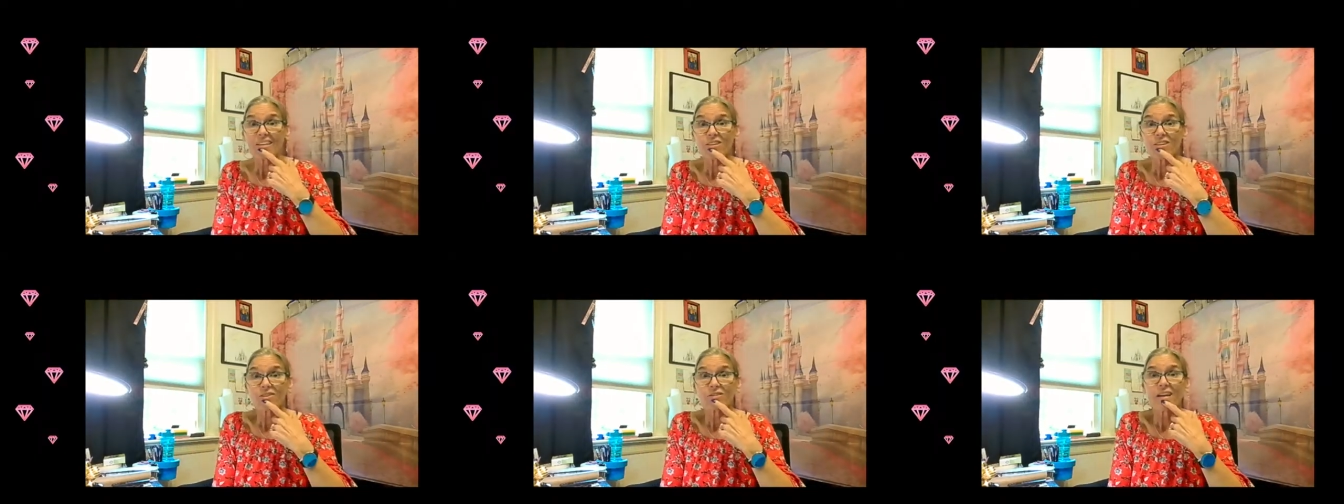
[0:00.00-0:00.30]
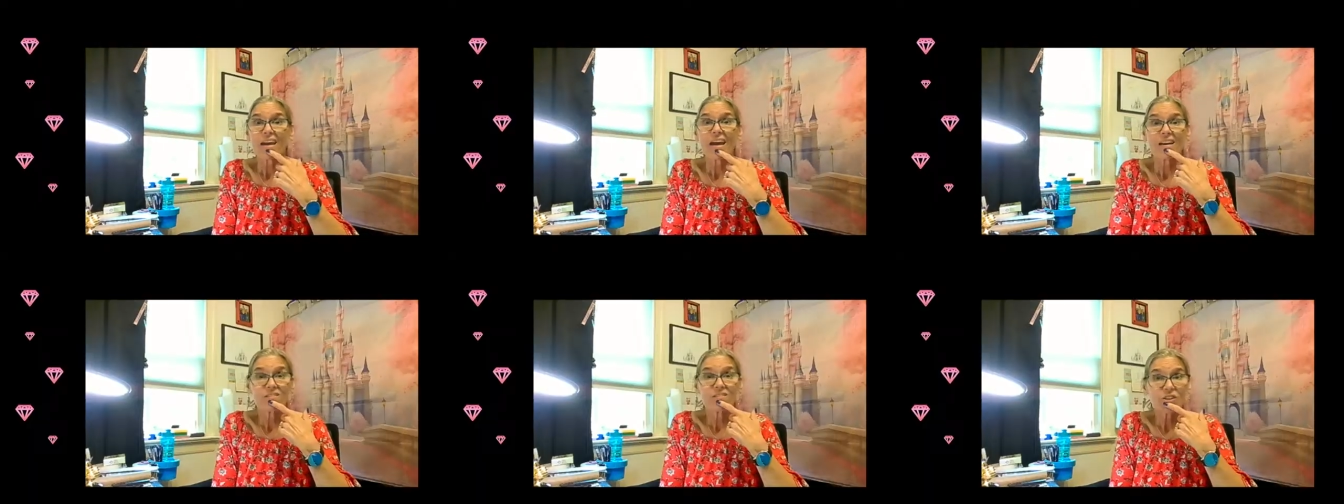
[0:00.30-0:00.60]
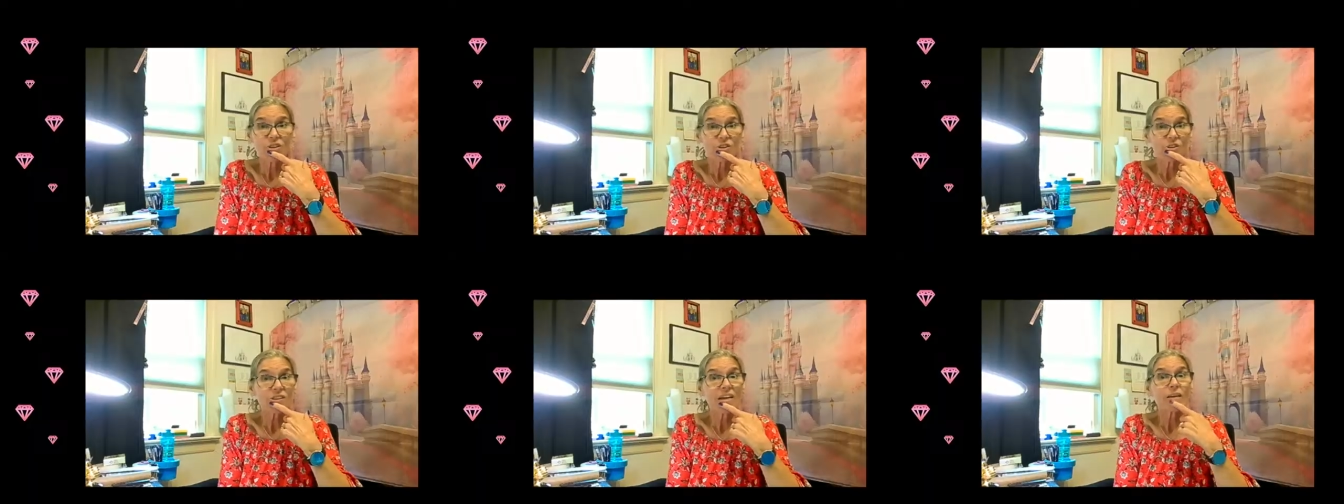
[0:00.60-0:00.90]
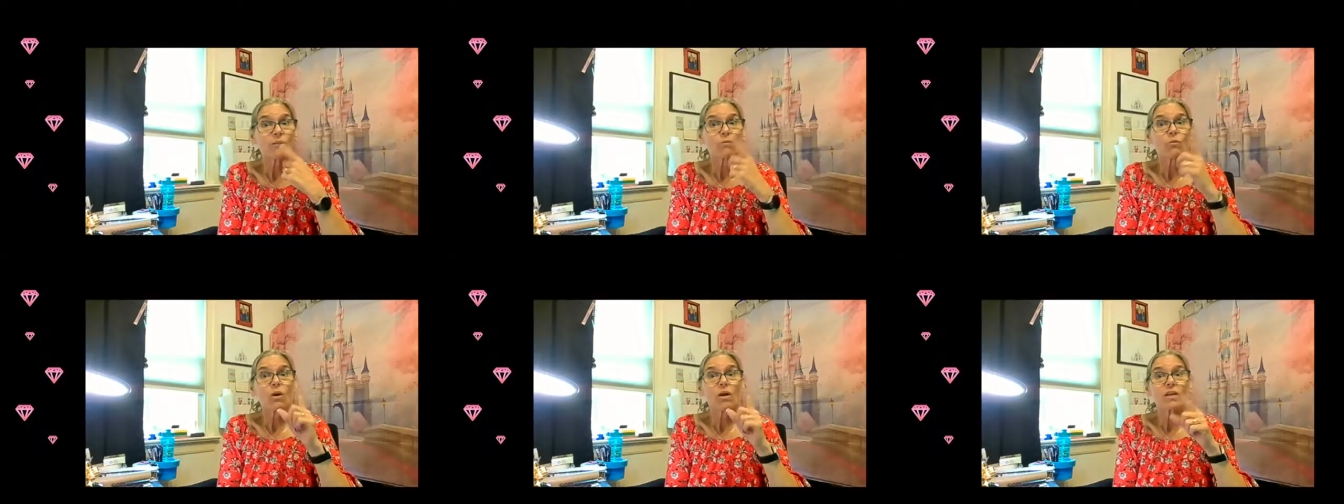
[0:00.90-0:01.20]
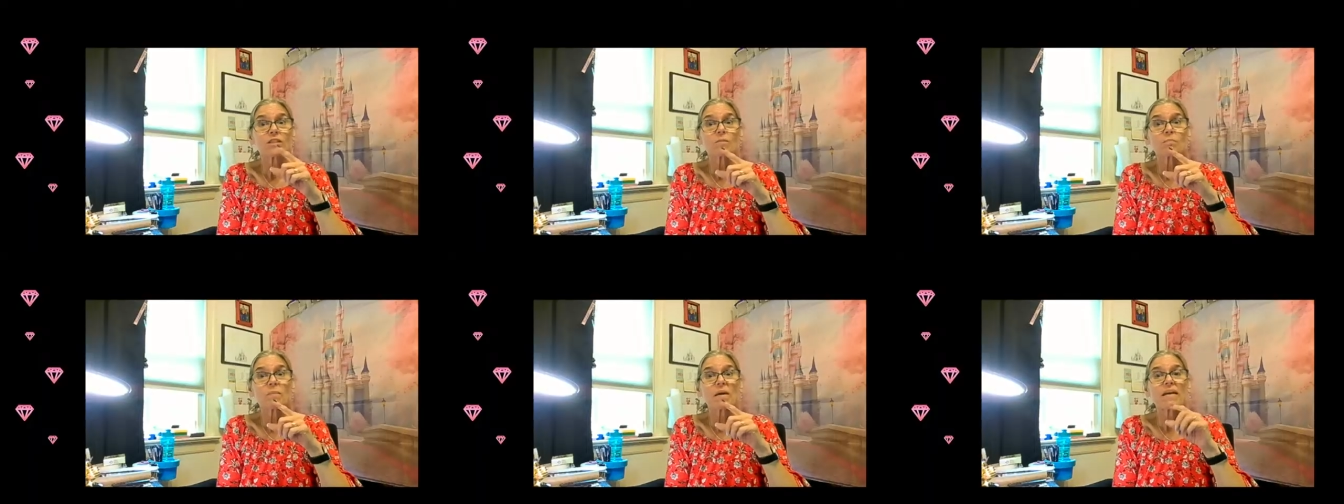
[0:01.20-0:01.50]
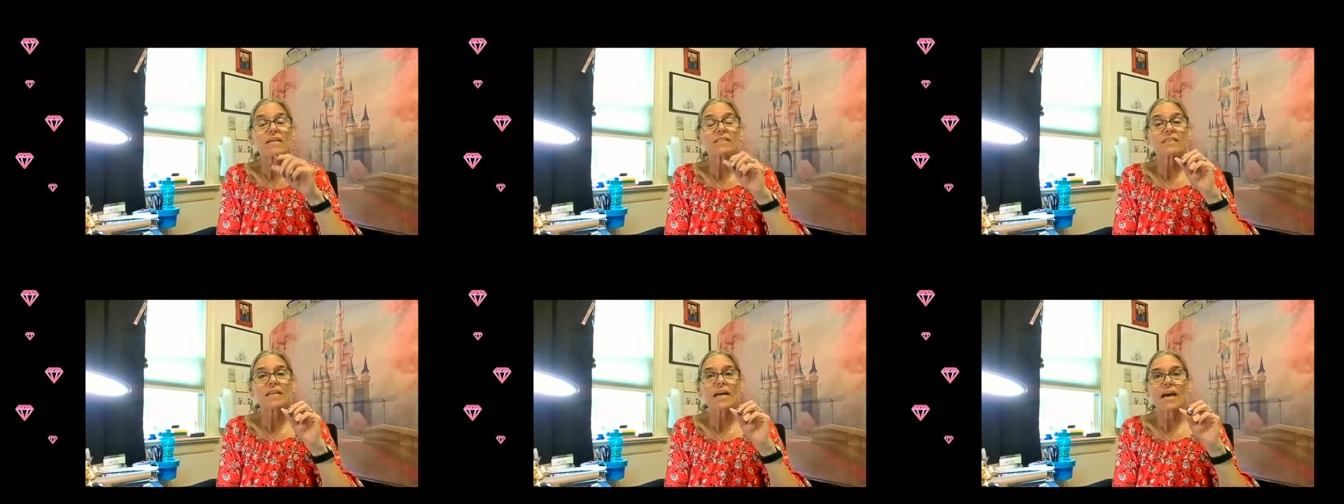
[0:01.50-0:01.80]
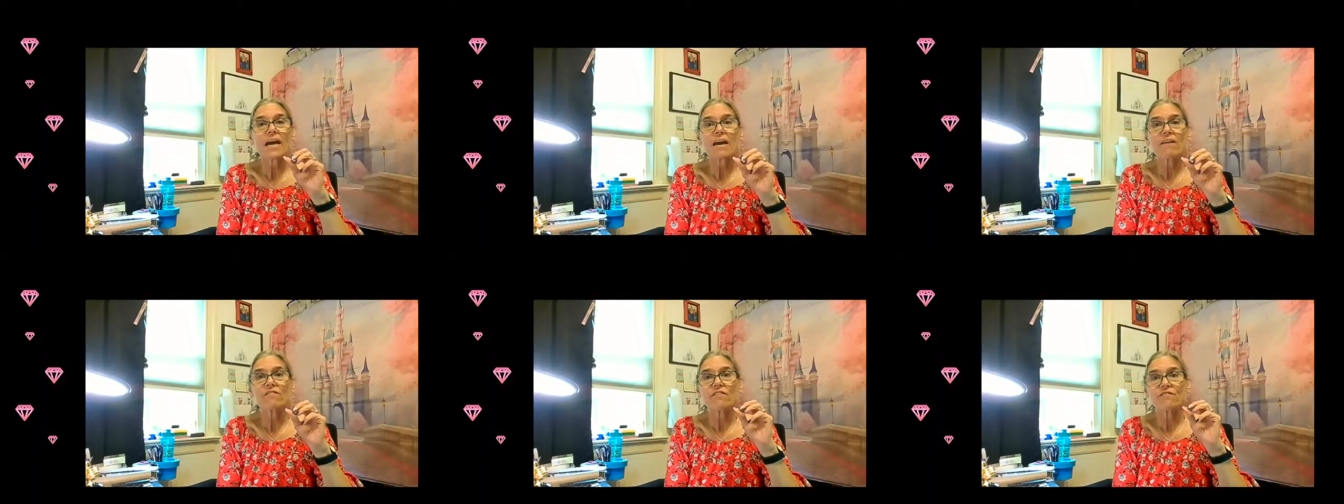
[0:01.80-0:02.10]
don't have a whole lot of wall space and I
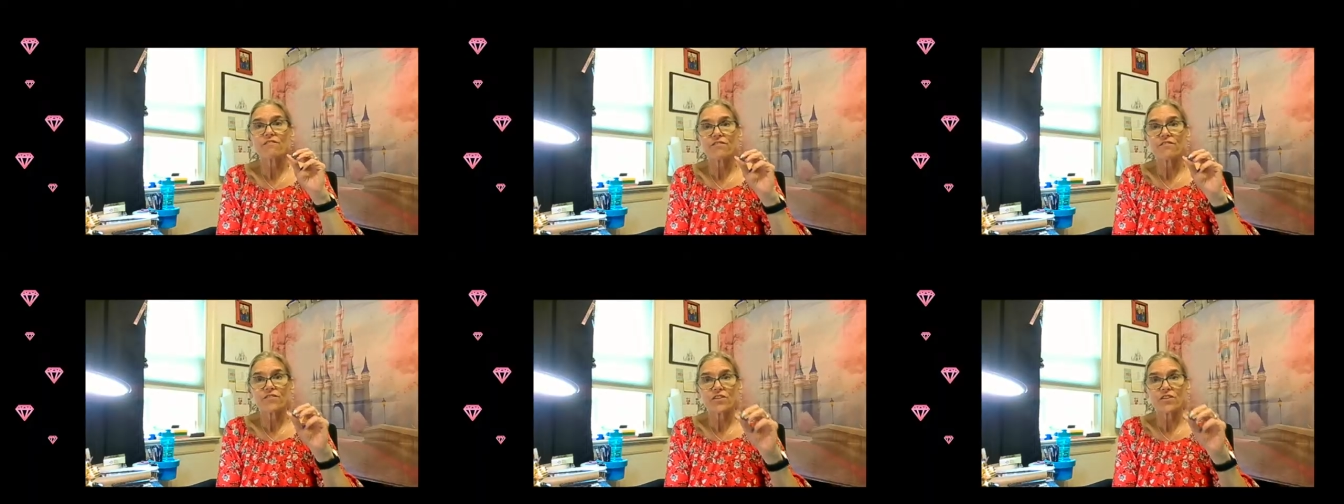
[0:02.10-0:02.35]
have a